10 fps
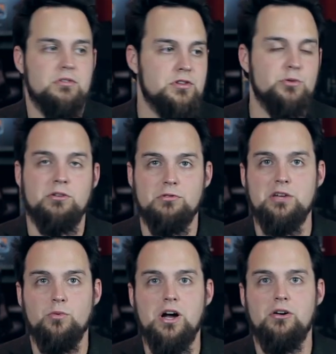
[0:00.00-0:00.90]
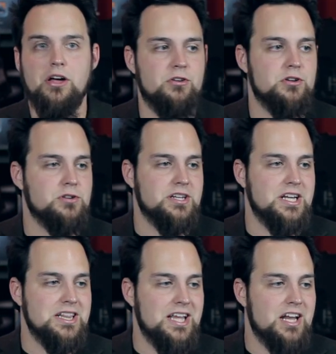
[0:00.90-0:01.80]
doing really well and they're
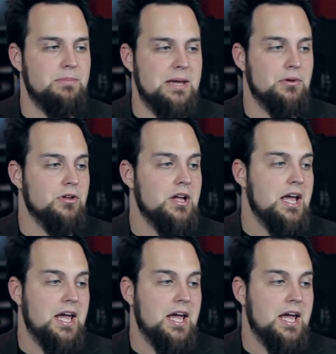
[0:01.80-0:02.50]
attracting a lot of people.